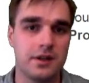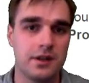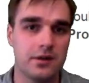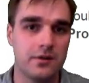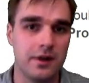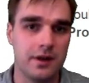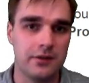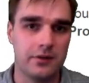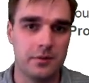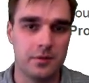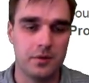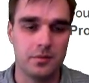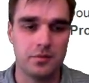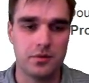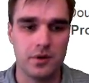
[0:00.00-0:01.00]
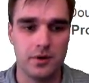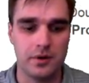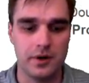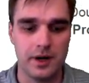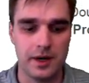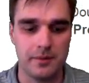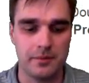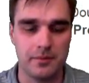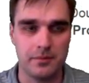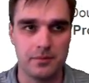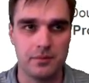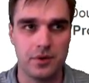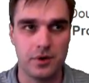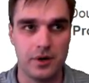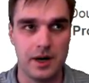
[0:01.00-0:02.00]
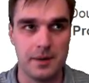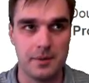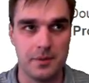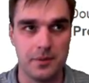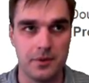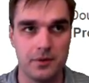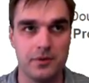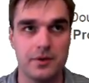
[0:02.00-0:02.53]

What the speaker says: erasable programmable